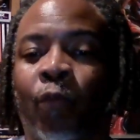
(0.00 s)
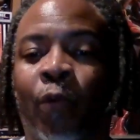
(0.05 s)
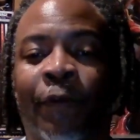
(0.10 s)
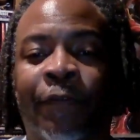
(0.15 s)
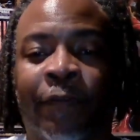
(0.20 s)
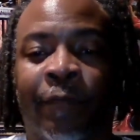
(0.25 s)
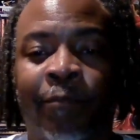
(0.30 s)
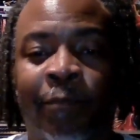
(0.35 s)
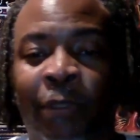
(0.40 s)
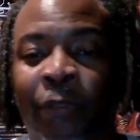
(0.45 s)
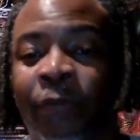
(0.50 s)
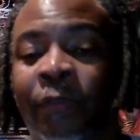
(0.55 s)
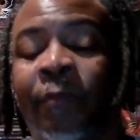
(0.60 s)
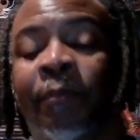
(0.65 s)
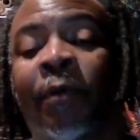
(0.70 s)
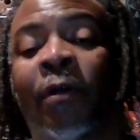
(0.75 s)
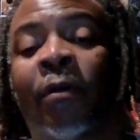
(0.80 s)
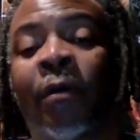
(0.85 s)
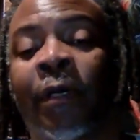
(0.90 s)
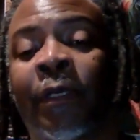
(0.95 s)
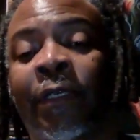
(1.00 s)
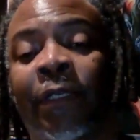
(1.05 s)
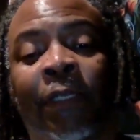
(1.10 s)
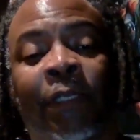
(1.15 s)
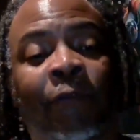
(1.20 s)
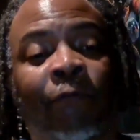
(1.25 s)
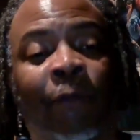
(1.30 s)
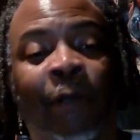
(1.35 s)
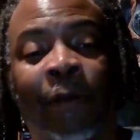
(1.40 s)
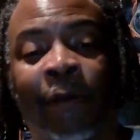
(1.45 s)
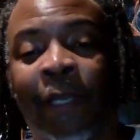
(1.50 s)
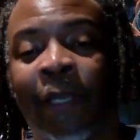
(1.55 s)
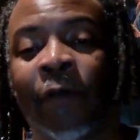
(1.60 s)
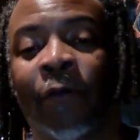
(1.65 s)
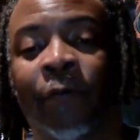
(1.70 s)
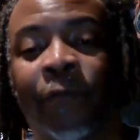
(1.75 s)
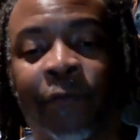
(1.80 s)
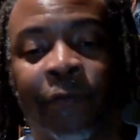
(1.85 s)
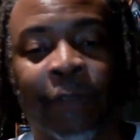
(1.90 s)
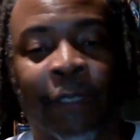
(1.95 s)
wasn't built upon anywhere
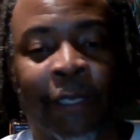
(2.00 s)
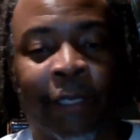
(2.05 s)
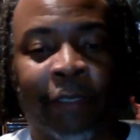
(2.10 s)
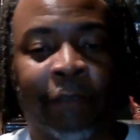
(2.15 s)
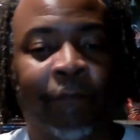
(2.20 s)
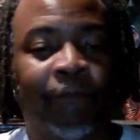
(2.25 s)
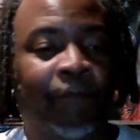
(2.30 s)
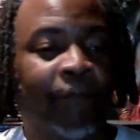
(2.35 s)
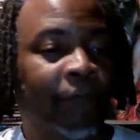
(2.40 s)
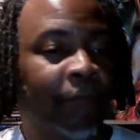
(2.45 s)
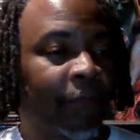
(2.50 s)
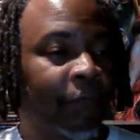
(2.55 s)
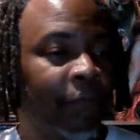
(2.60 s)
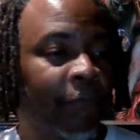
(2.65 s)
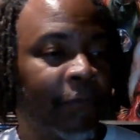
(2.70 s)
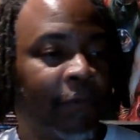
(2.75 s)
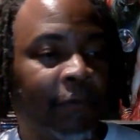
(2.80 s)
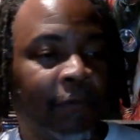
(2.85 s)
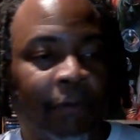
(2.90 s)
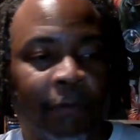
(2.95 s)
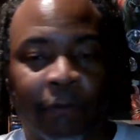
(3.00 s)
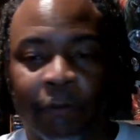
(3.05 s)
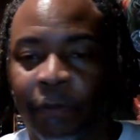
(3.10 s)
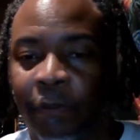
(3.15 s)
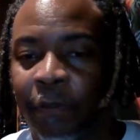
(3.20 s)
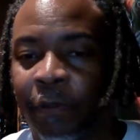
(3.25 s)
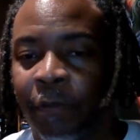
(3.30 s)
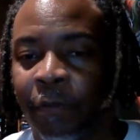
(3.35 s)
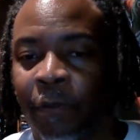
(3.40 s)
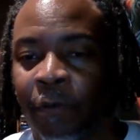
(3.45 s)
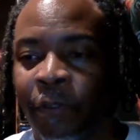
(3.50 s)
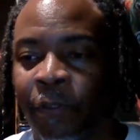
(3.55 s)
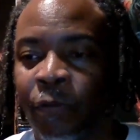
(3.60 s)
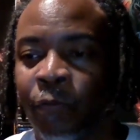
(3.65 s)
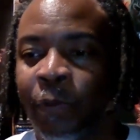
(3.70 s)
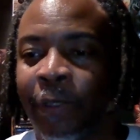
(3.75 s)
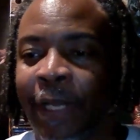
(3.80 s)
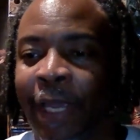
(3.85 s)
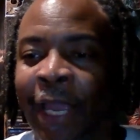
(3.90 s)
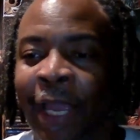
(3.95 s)
else. Like, you know,
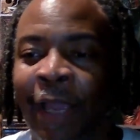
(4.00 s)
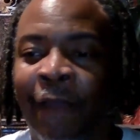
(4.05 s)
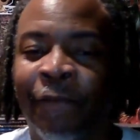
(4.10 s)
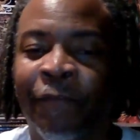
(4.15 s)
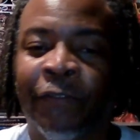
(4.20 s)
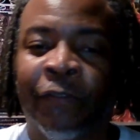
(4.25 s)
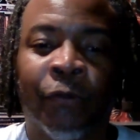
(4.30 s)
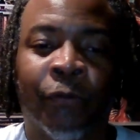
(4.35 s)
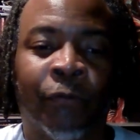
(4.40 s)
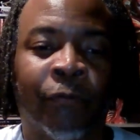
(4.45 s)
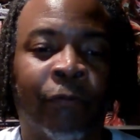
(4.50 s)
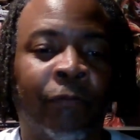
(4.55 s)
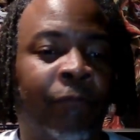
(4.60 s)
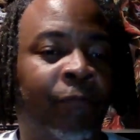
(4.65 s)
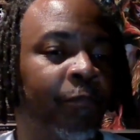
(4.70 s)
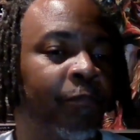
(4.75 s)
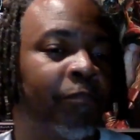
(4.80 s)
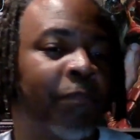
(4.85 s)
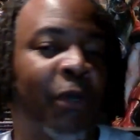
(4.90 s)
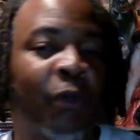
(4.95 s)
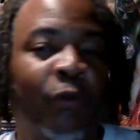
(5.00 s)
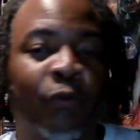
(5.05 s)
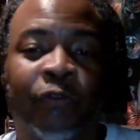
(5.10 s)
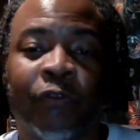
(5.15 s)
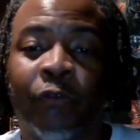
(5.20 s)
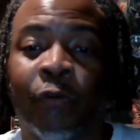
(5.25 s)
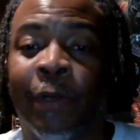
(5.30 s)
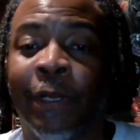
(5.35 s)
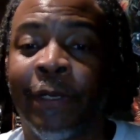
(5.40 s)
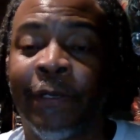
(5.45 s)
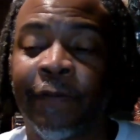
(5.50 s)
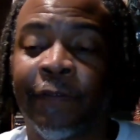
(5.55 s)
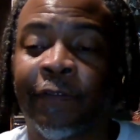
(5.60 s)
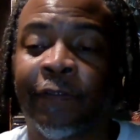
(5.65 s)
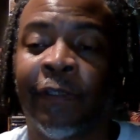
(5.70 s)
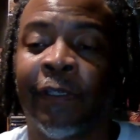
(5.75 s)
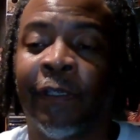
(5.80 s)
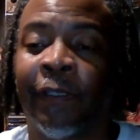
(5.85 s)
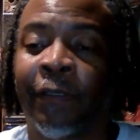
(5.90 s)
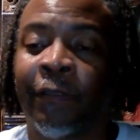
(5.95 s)
you would have certain post-credit
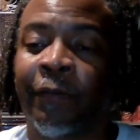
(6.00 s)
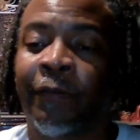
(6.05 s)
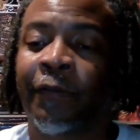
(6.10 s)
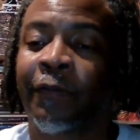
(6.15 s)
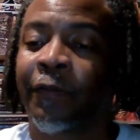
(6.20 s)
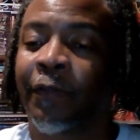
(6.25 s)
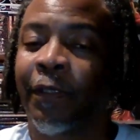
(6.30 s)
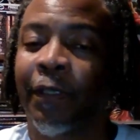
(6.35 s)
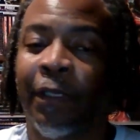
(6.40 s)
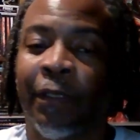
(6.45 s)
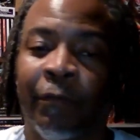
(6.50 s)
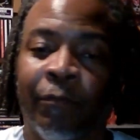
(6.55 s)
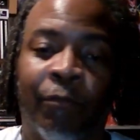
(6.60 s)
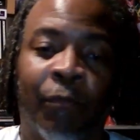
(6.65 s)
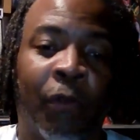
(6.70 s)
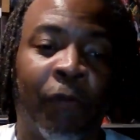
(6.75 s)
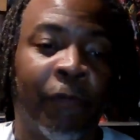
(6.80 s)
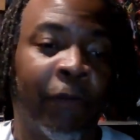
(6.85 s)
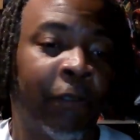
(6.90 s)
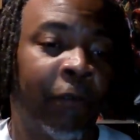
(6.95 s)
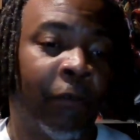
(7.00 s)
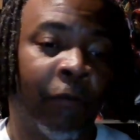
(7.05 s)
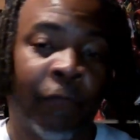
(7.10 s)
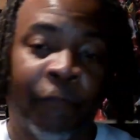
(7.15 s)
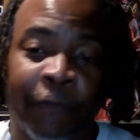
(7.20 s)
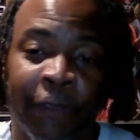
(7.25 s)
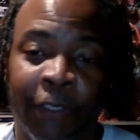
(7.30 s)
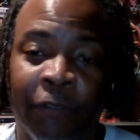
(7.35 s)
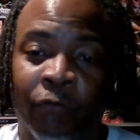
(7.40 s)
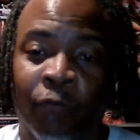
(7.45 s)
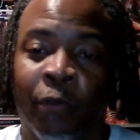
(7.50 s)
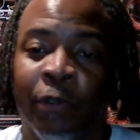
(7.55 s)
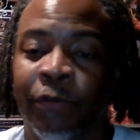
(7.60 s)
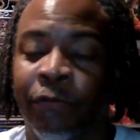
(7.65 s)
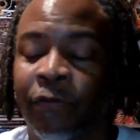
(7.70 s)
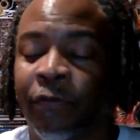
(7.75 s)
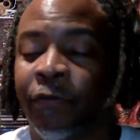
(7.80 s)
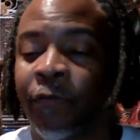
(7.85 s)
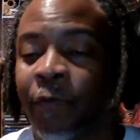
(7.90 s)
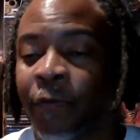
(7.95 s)
scenes in, you know, phase
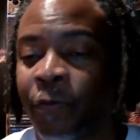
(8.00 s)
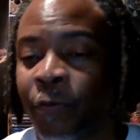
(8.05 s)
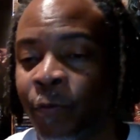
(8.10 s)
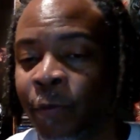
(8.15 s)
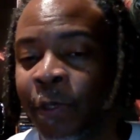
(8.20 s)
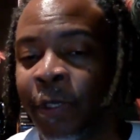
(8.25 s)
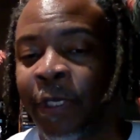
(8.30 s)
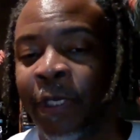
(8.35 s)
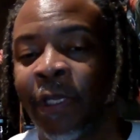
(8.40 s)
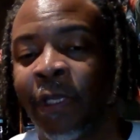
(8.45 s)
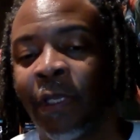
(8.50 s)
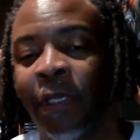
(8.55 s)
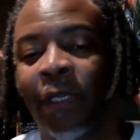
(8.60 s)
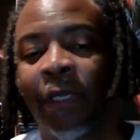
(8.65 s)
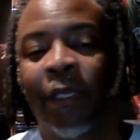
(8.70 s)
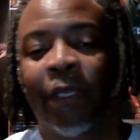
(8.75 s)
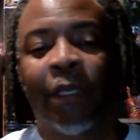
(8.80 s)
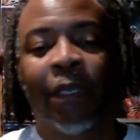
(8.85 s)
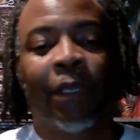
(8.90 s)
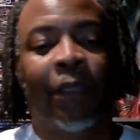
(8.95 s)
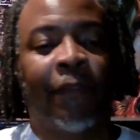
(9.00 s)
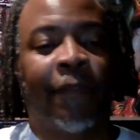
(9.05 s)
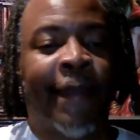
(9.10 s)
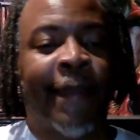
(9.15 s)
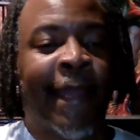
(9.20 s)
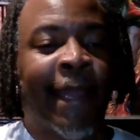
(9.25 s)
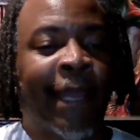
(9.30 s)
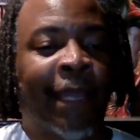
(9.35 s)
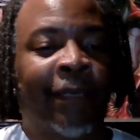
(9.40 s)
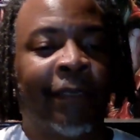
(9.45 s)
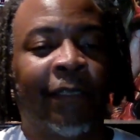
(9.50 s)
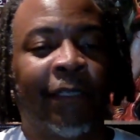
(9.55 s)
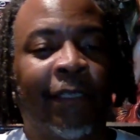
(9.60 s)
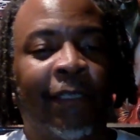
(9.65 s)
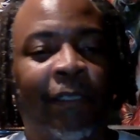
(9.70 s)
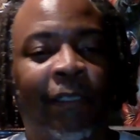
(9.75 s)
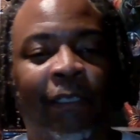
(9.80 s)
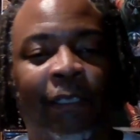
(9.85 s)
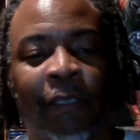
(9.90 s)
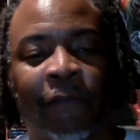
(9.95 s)
1, 2, and 3 that
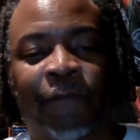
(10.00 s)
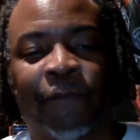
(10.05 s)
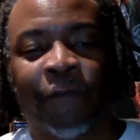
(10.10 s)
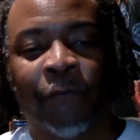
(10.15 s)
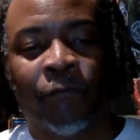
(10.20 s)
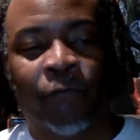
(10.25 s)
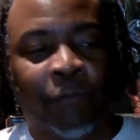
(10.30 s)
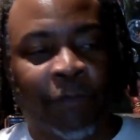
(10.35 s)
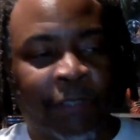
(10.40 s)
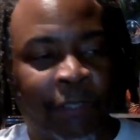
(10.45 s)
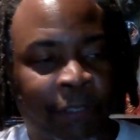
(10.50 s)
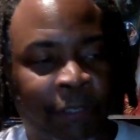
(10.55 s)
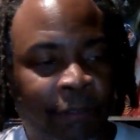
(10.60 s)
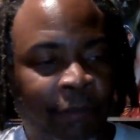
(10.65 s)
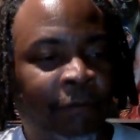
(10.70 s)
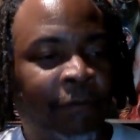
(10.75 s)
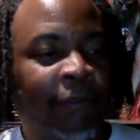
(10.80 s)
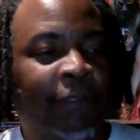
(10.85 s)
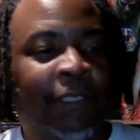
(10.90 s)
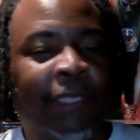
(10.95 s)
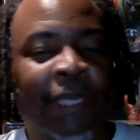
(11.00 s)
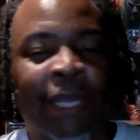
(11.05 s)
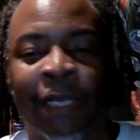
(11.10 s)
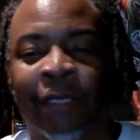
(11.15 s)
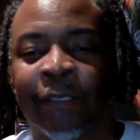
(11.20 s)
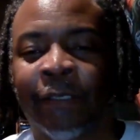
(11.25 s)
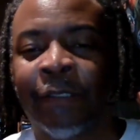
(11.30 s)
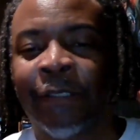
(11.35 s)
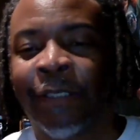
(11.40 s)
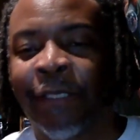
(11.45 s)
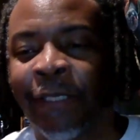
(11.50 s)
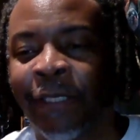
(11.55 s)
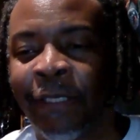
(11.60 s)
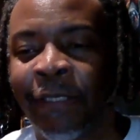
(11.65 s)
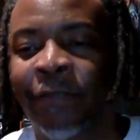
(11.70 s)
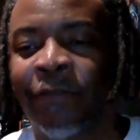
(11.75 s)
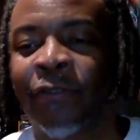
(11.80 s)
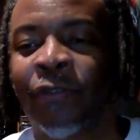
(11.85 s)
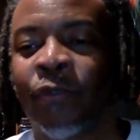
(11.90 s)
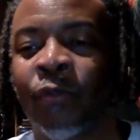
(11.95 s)
if it didn't kind of
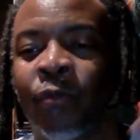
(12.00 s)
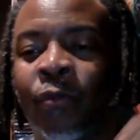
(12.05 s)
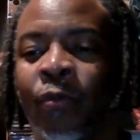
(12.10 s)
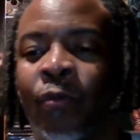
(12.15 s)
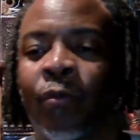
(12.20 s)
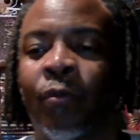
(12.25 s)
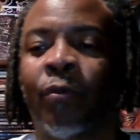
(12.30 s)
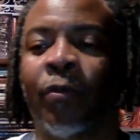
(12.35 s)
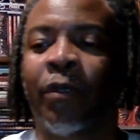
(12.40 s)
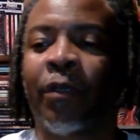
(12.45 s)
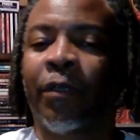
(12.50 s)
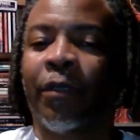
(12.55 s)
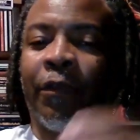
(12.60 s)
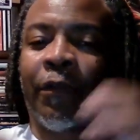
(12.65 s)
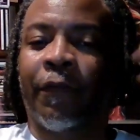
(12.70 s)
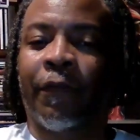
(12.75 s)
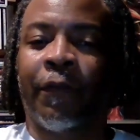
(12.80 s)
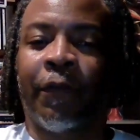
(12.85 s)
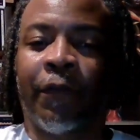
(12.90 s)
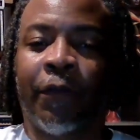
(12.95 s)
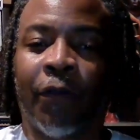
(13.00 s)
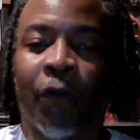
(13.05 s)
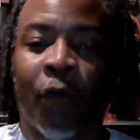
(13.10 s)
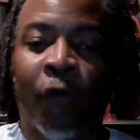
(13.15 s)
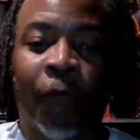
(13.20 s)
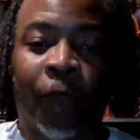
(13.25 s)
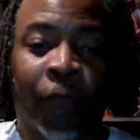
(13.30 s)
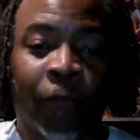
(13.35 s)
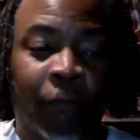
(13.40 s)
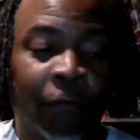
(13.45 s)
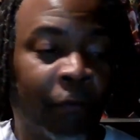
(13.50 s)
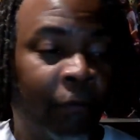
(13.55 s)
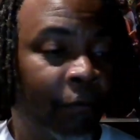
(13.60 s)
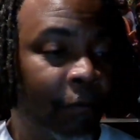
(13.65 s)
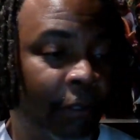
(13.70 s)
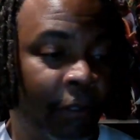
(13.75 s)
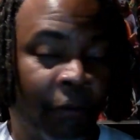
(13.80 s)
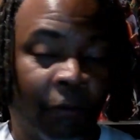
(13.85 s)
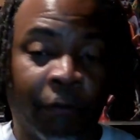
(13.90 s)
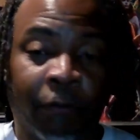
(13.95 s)
lead to the
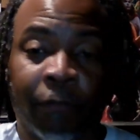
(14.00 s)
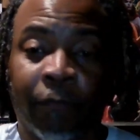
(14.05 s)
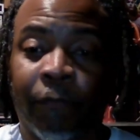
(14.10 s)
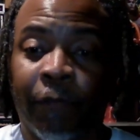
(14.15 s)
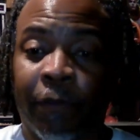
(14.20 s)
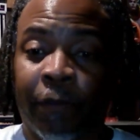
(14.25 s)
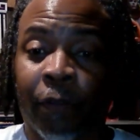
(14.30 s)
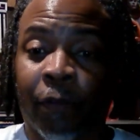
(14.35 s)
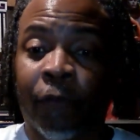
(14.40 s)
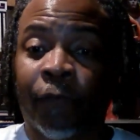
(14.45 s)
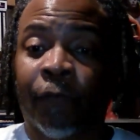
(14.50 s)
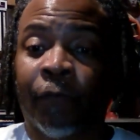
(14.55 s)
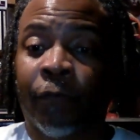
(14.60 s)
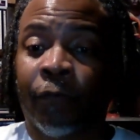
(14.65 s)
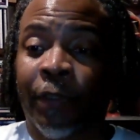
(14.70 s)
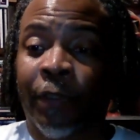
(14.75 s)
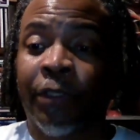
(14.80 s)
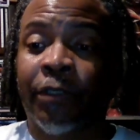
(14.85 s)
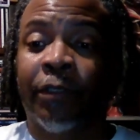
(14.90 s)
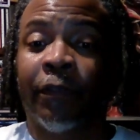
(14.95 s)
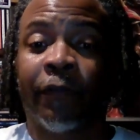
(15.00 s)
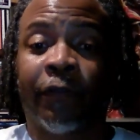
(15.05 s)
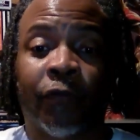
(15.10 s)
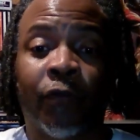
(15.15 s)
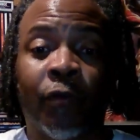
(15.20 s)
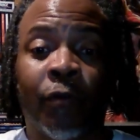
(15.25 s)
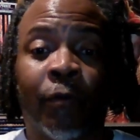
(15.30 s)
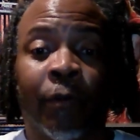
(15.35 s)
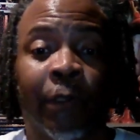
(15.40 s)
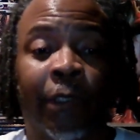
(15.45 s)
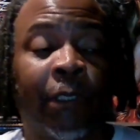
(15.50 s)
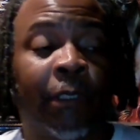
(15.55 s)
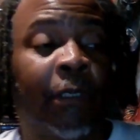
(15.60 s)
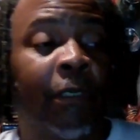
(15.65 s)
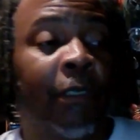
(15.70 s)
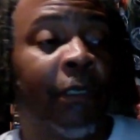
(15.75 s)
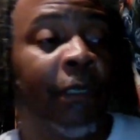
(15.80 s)
overreaching story,